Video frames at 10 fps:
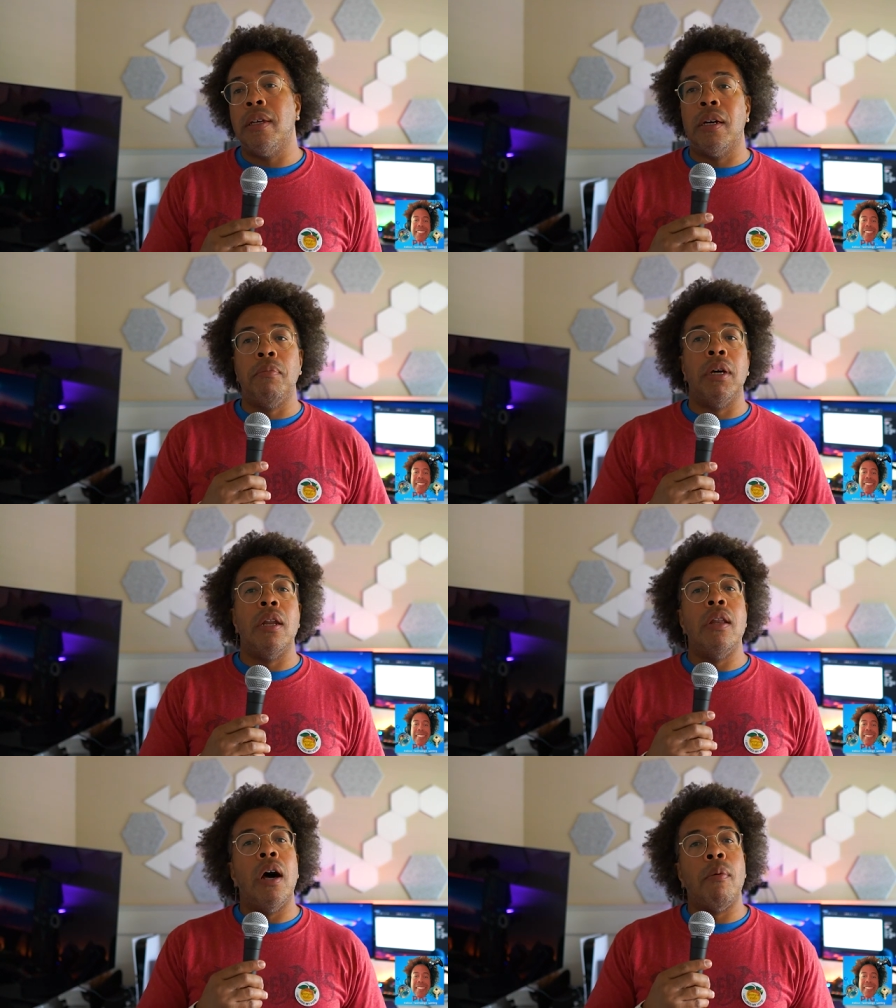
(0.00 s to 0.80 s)
it, could be a
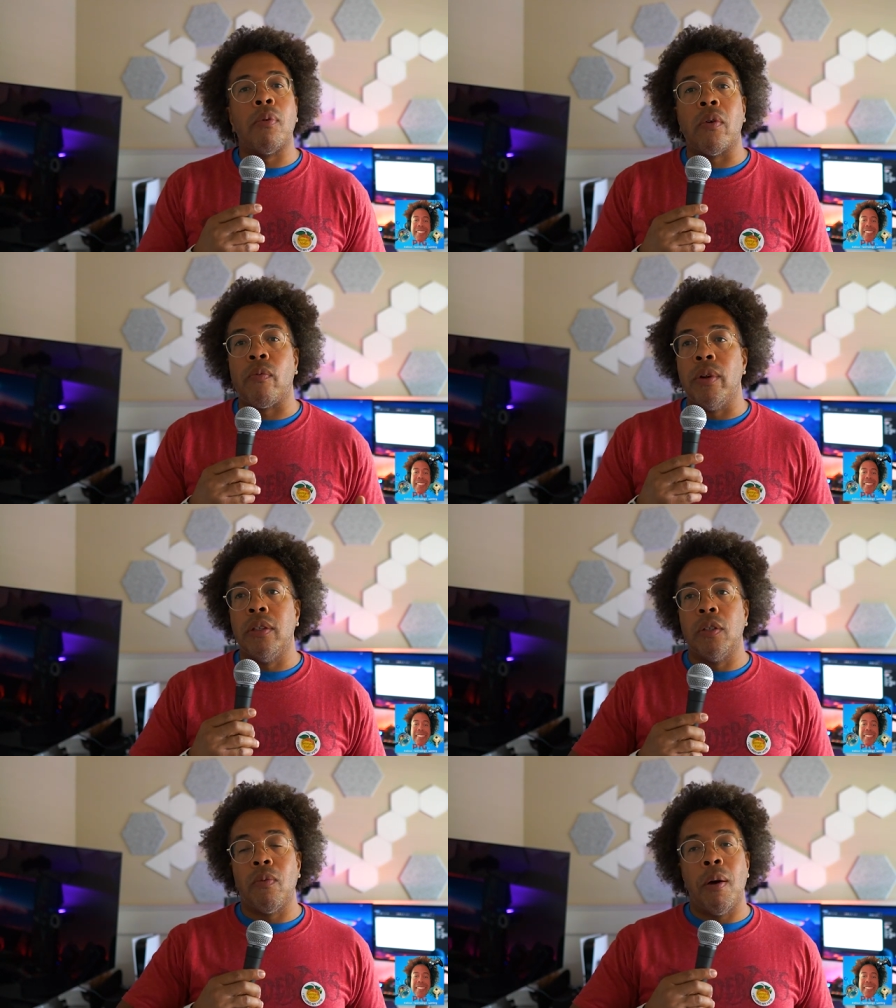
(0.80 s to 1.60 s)
number of
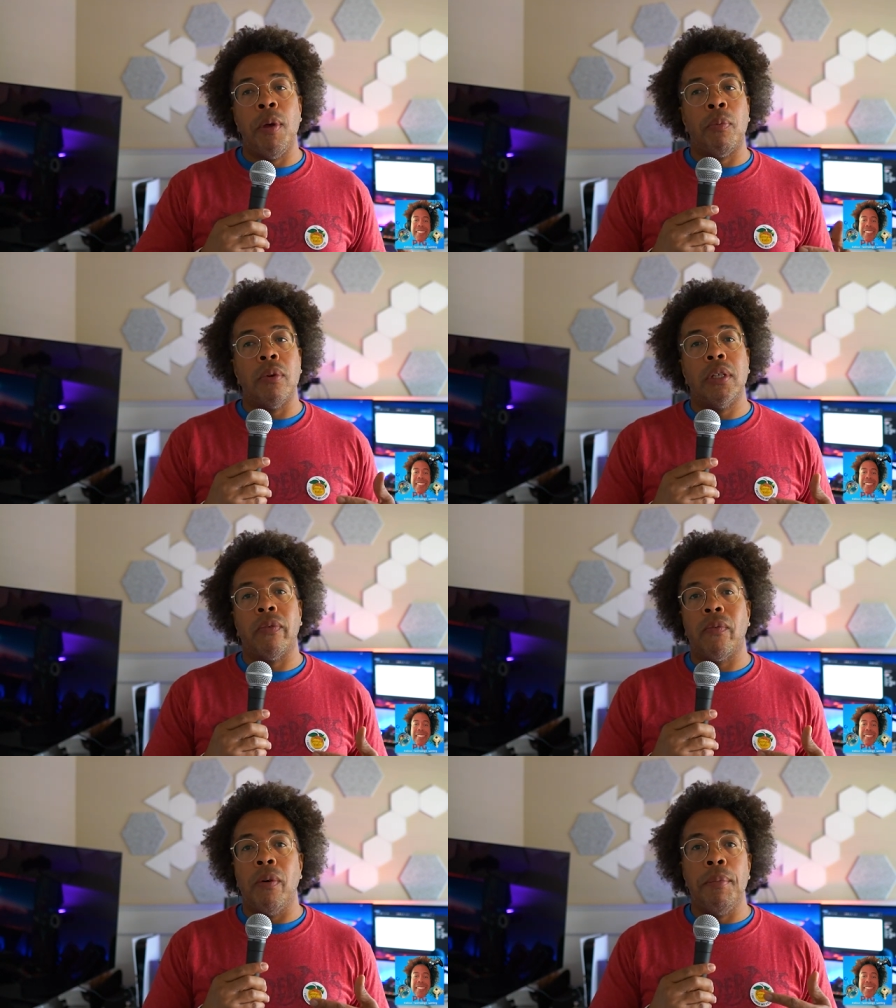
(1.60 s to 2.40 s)
reasons why people
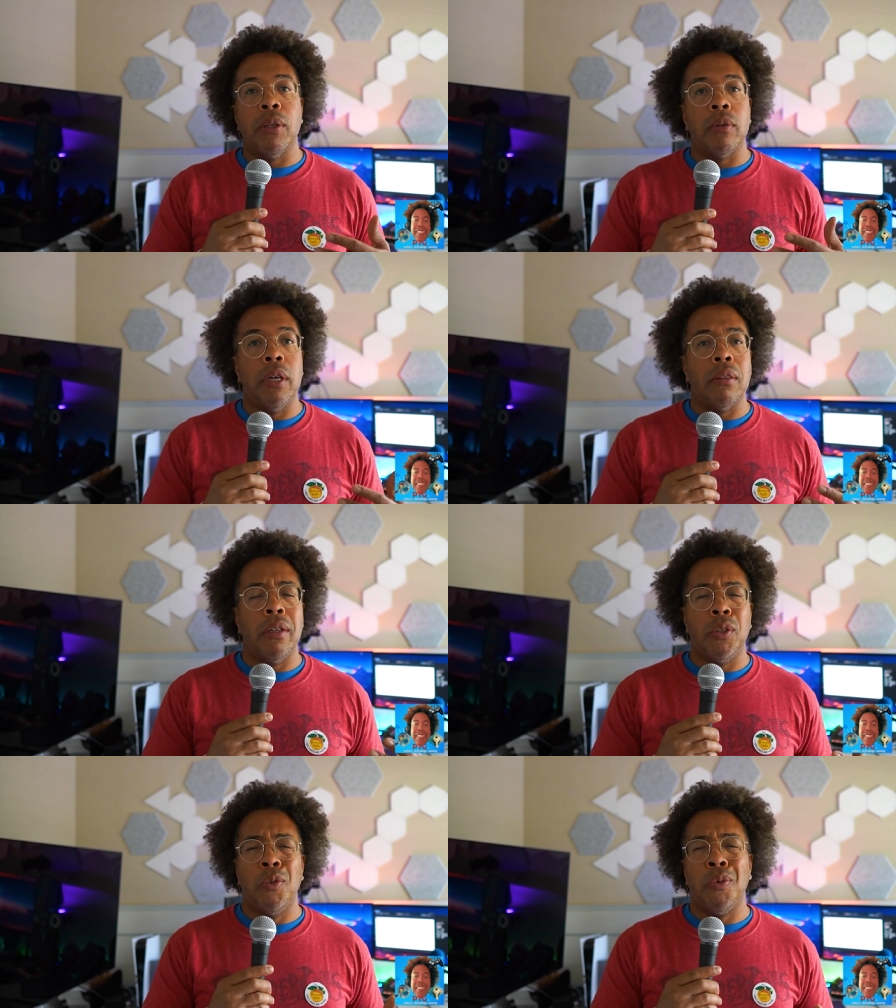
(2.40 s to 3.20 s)
suffer from mental health
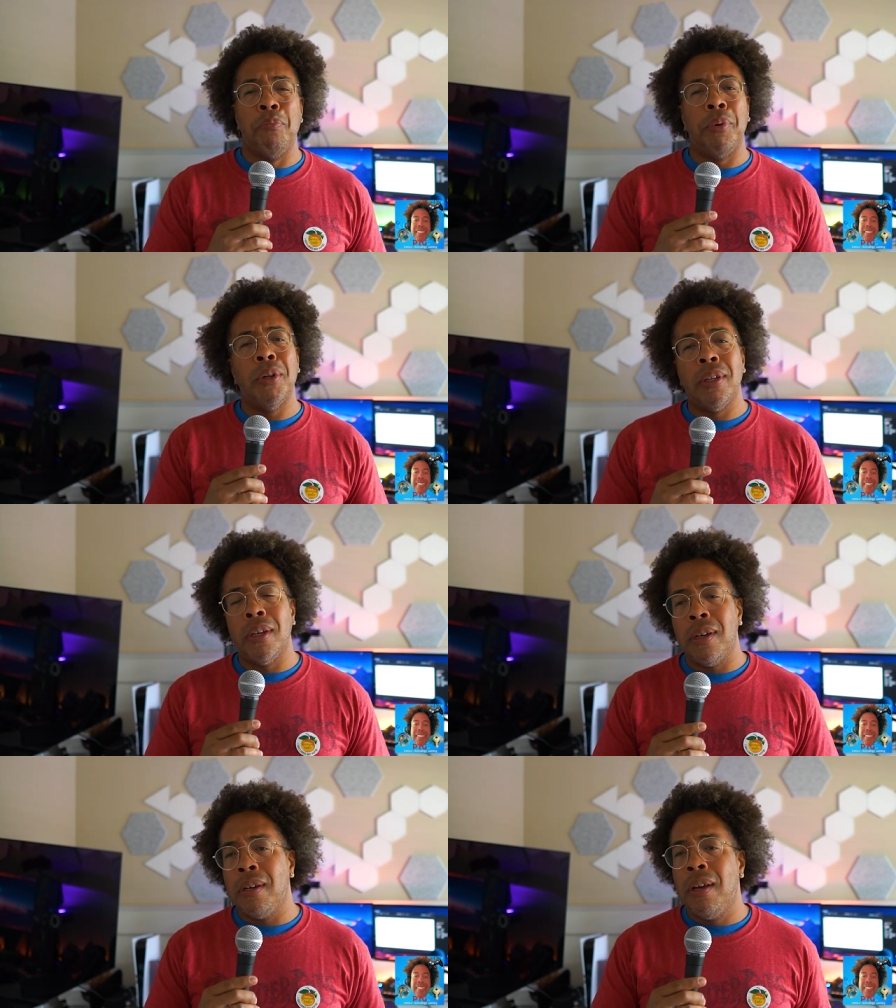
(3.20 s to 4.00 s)
issues from
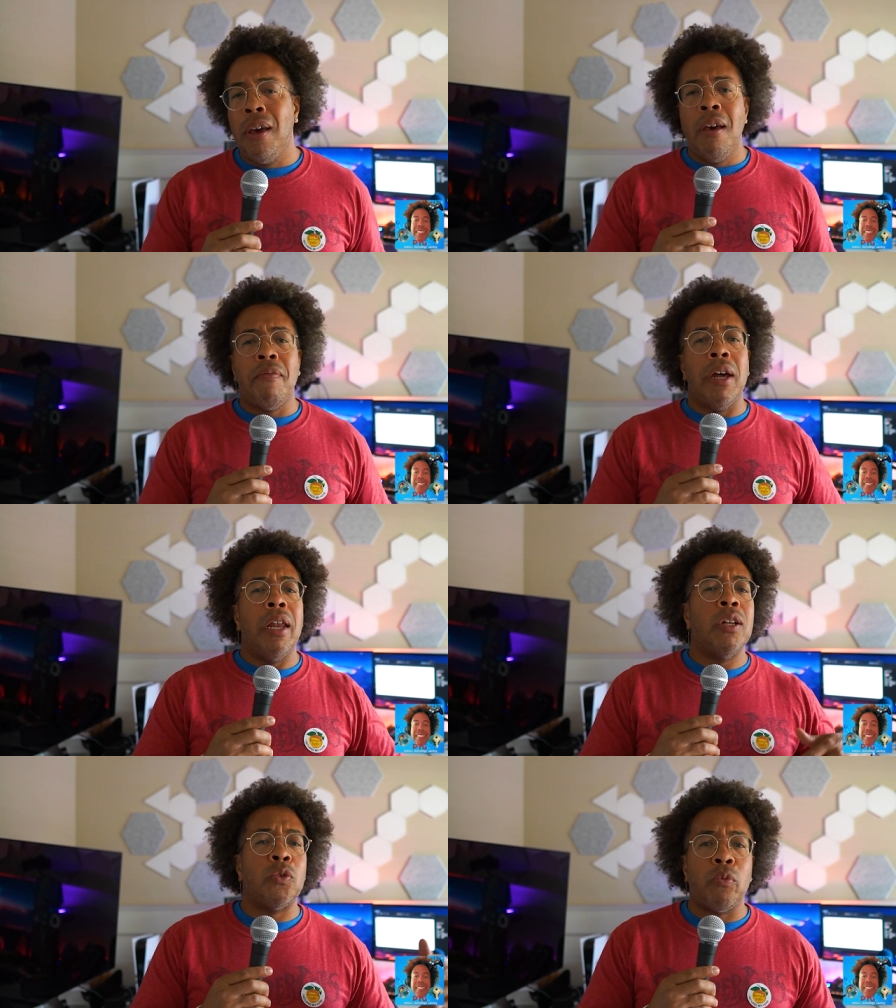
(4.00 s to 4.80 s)
bullying
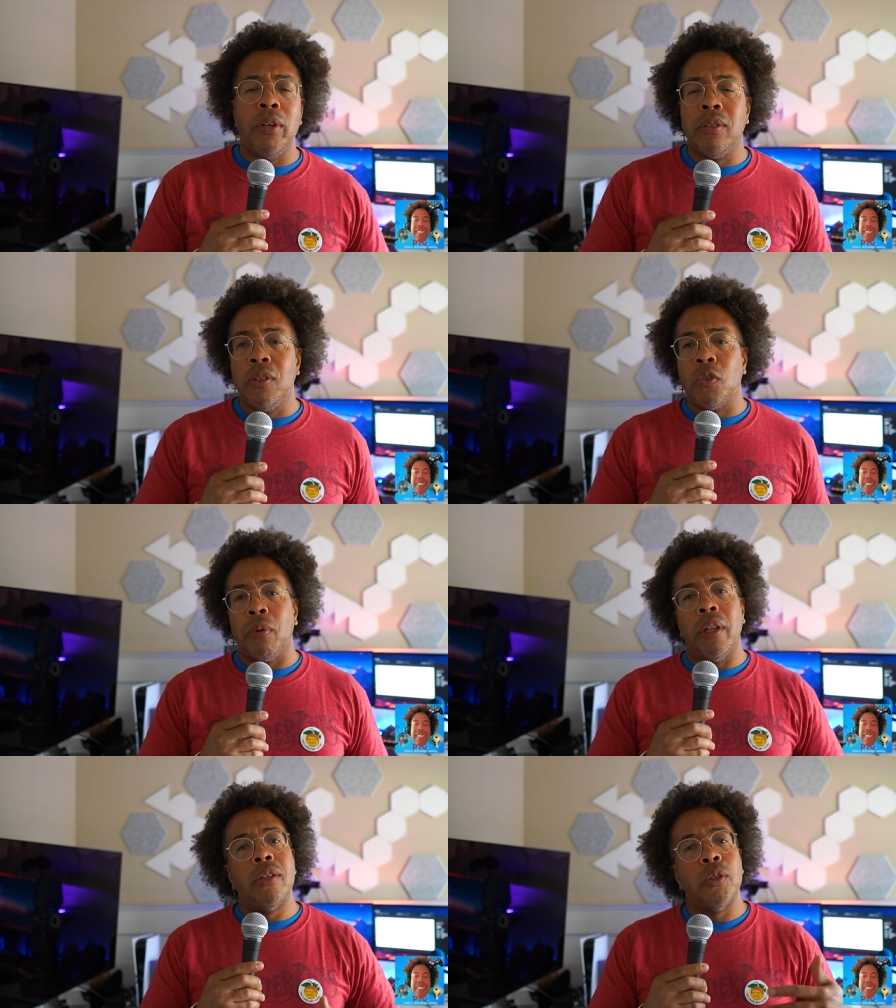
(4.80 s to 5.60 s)
financial reasons
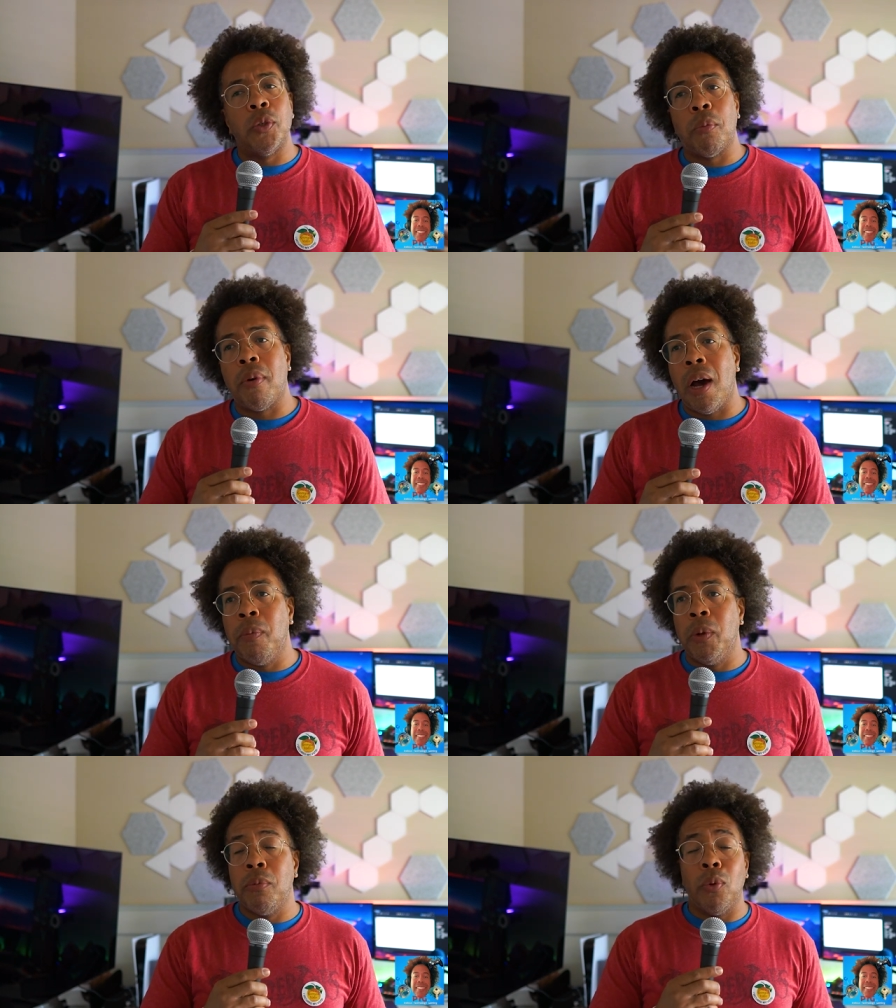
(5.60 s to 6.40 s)
relationship
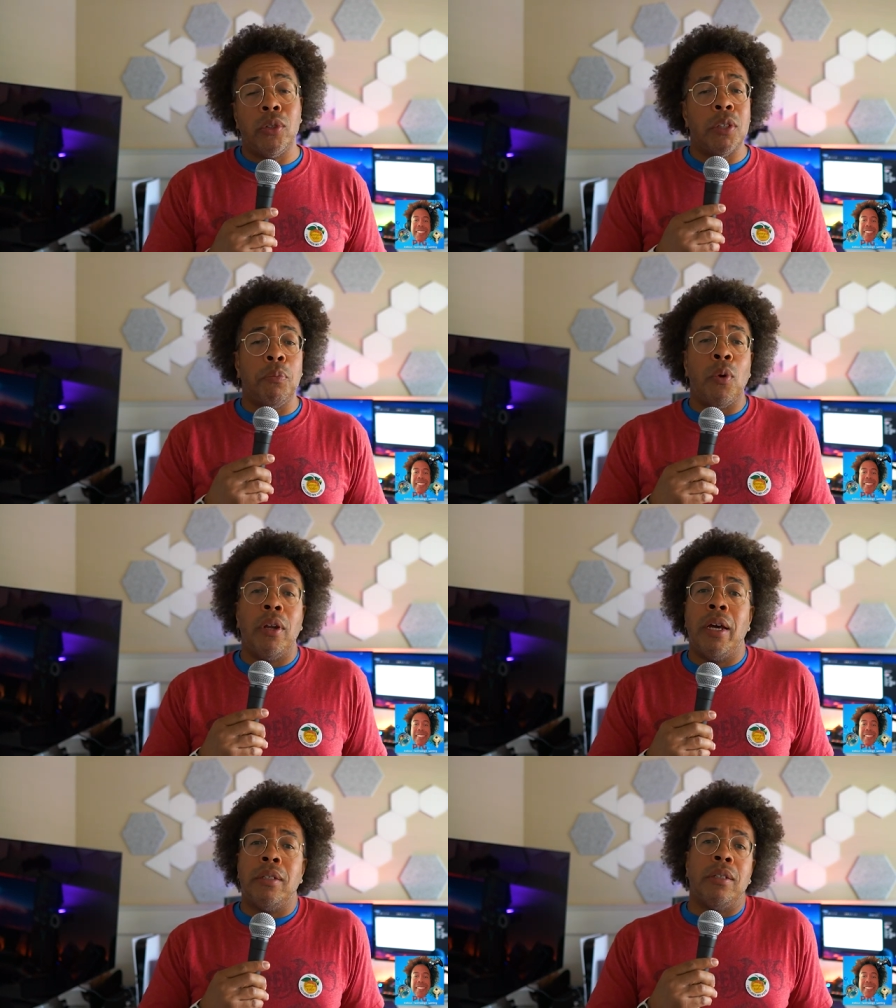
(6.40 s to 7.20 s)
problems or just
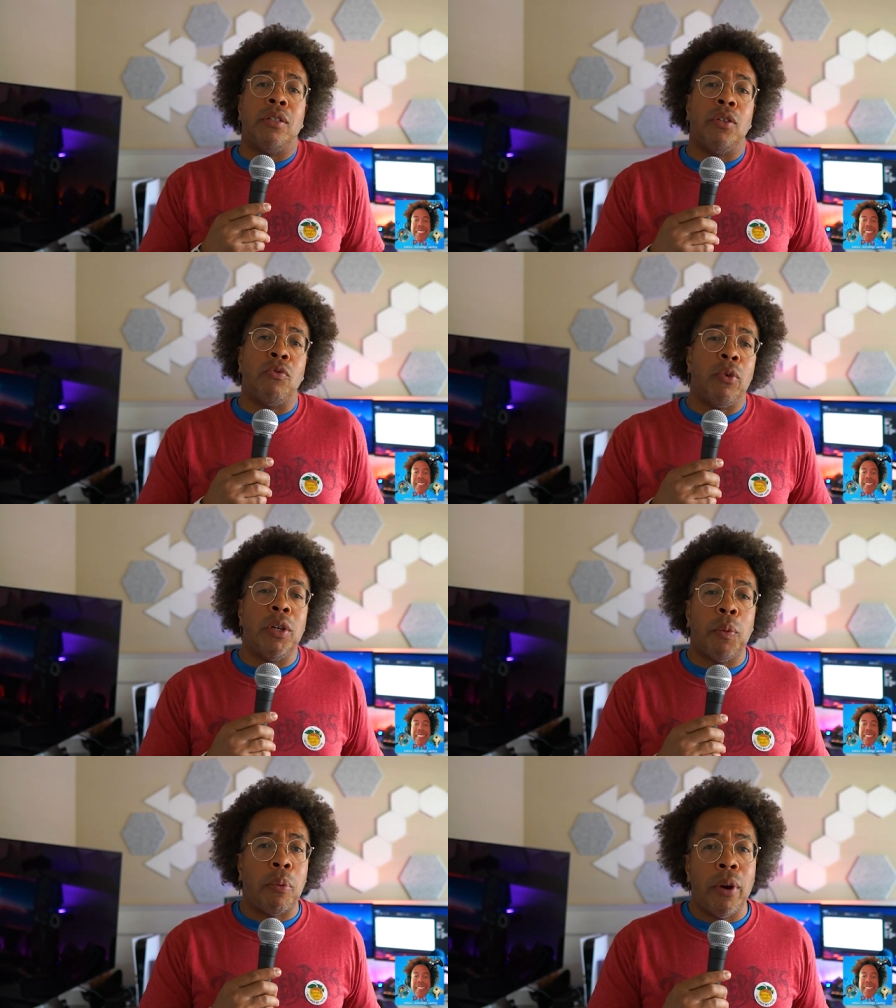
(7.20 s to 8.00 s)
borderline just
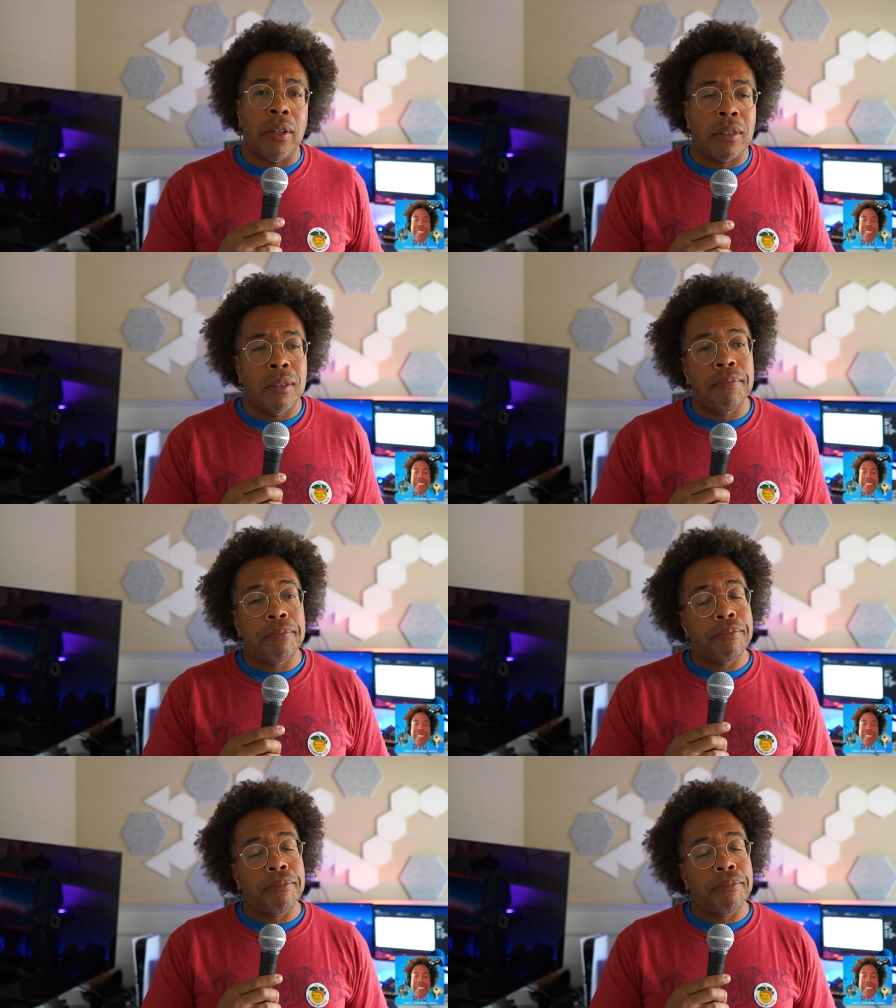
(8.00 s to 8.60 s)
straight depressed